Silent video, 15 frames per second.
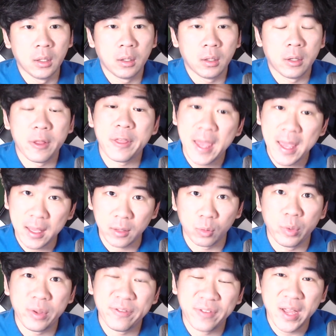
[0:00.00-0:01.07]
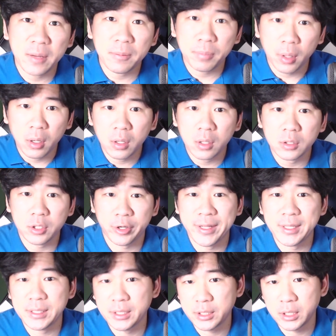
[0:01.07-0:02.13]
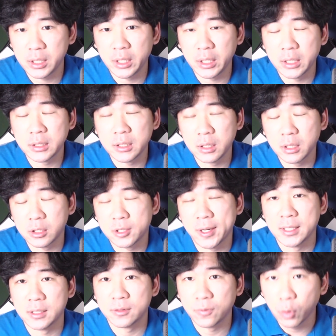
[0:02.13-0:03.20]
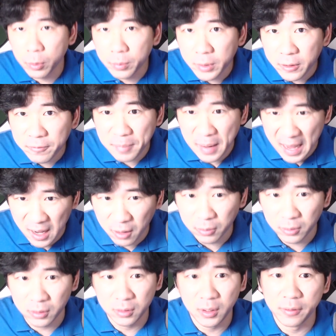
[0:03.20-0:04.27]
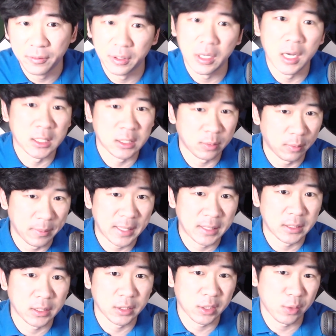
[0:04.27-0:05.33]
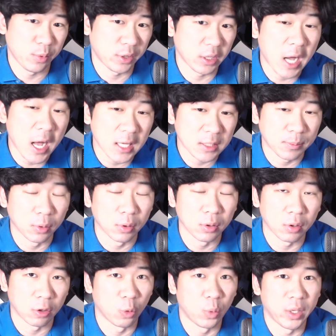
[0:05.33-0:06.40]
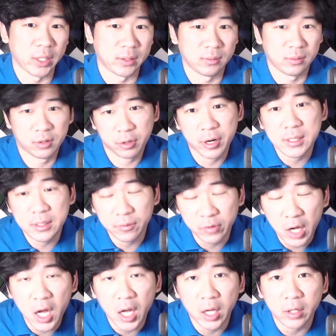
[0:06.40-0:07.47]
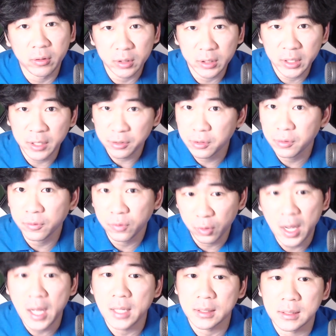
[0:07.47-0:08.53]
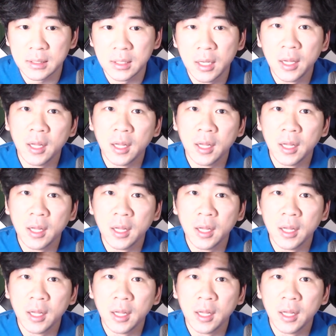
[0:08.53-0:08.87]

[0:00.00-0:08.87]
Then we find Paul transitioning into the transformative power of the gospel message and what the gospel, or what the grace of God, can do for us.